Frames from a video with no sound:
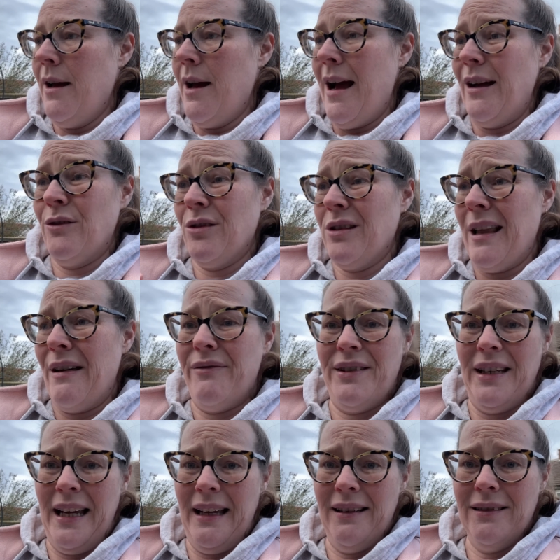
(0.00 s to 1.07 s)
and just left
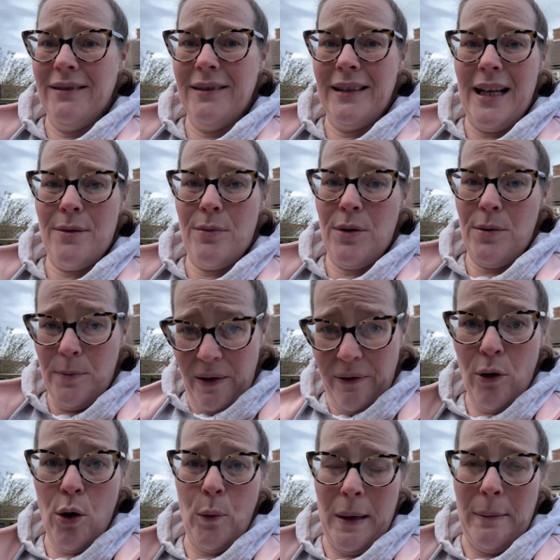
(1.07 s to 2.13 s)
it that was
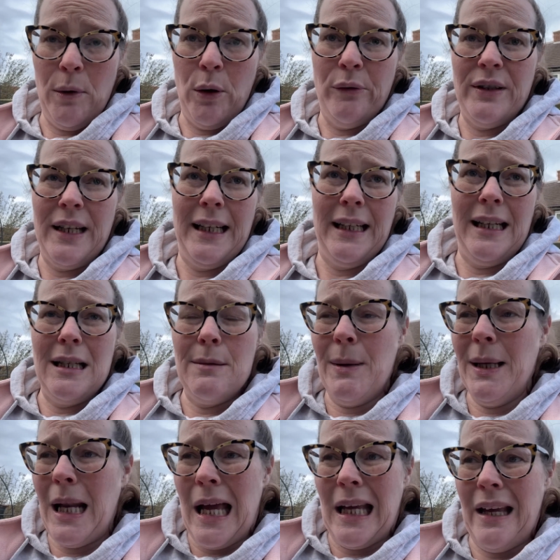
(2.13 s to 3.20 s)
before we moved in and it's
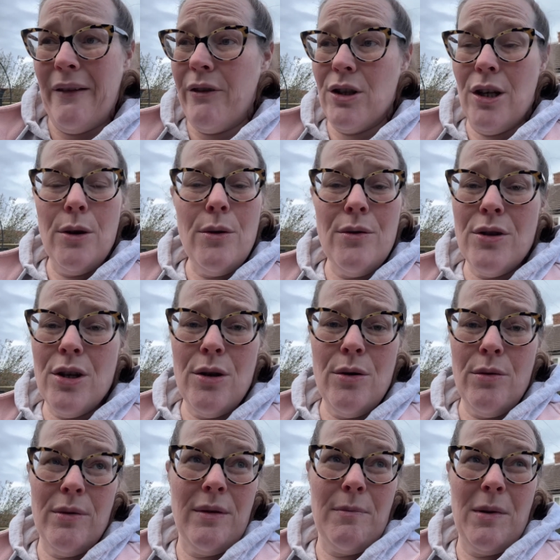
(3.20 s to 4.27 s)
been like it for two two
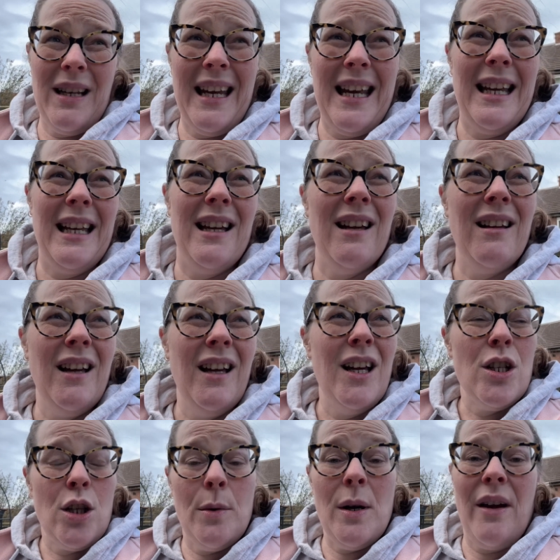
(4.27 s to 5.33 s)
we've been here
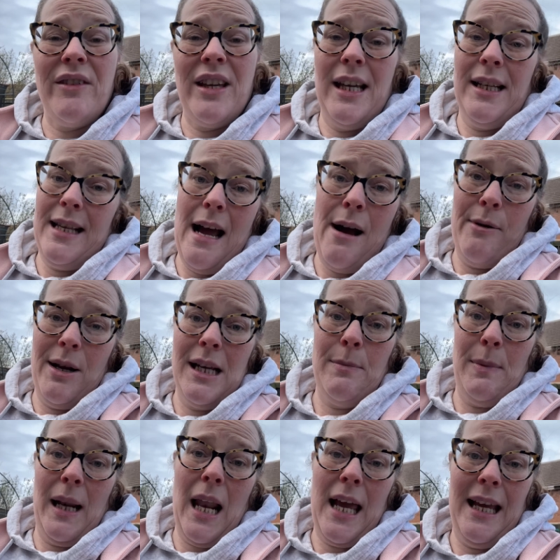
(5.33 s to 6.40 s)
two and a half years now and it's
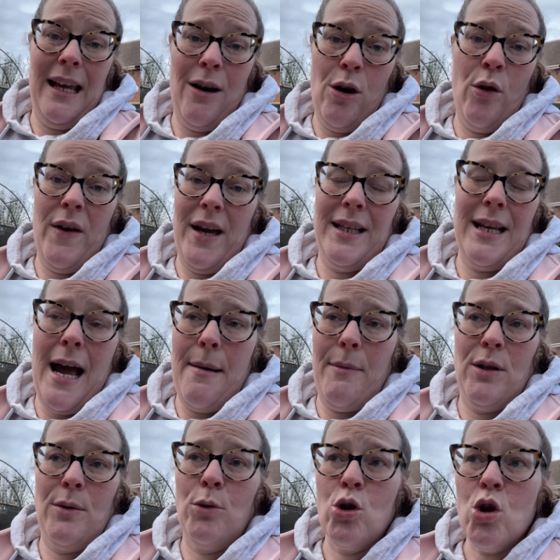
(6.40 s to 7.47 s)
been like it all that time
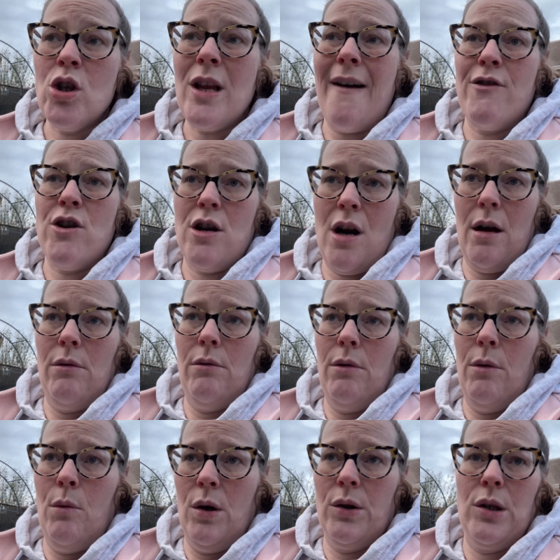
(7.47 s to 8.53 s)
because we just haven't known
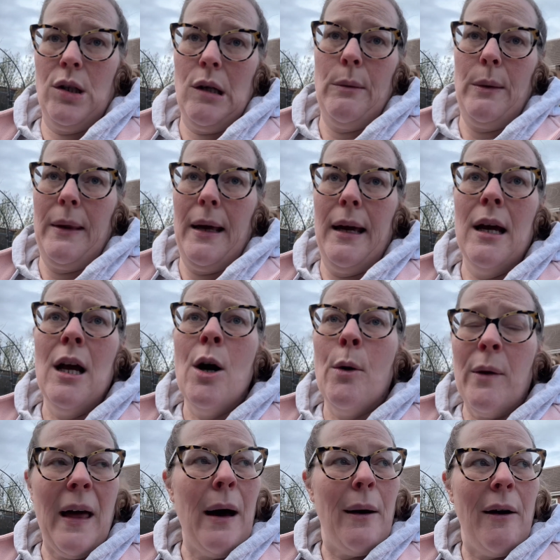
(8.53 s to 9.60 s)
what to do with it
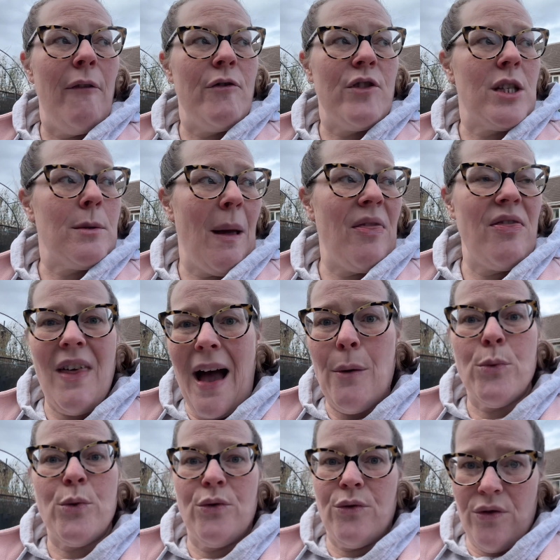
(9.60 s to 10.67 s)
without having to spend
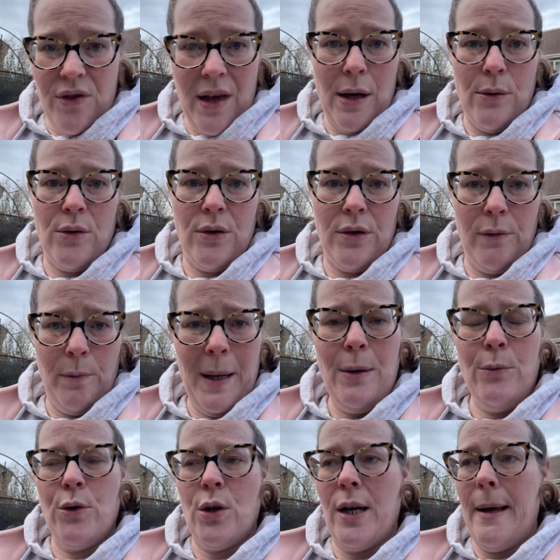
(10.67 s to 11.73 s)
thousands and thousands of
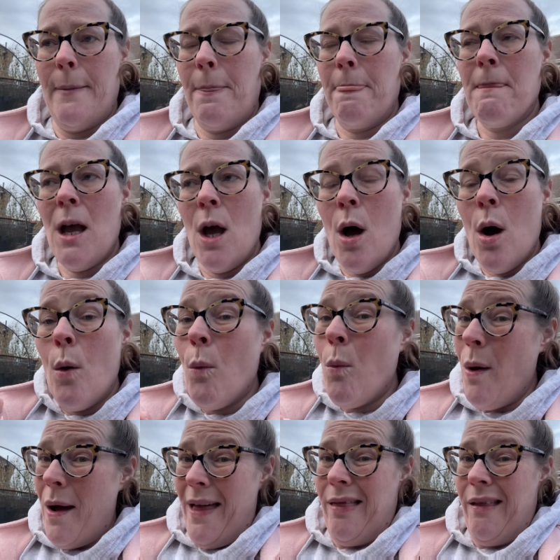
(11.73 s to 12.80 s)
pounds on it
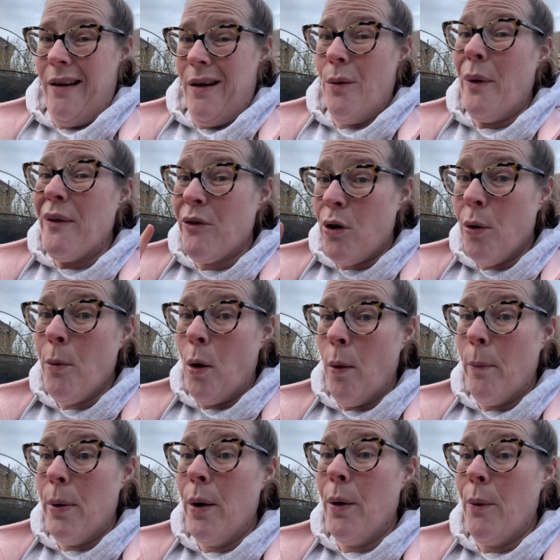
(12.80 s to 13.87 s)
well we've come up
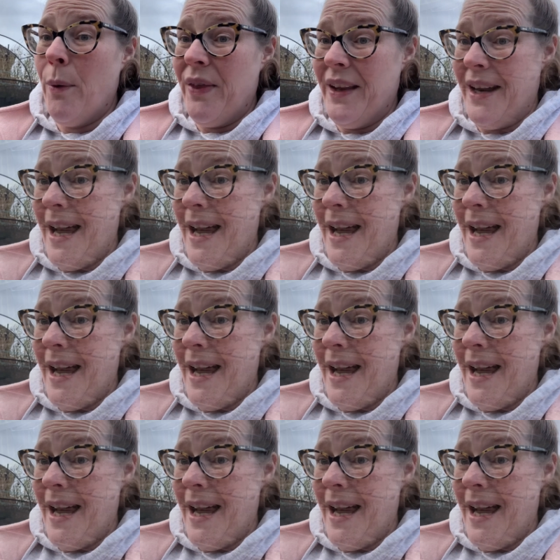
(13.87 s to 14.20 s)
with an